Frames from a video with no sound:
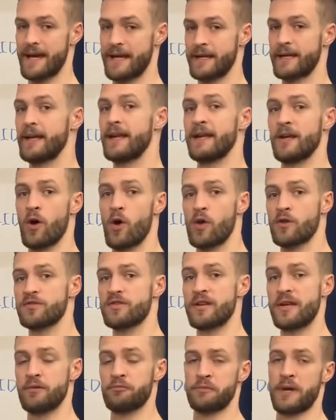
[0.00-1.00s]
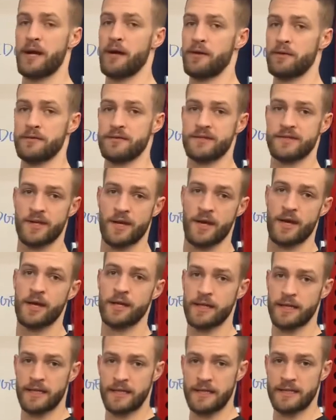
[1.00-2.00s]
and alternate rounds
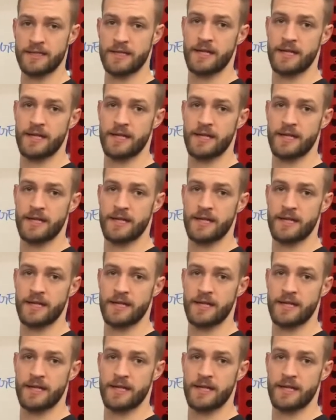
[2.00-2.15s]
each,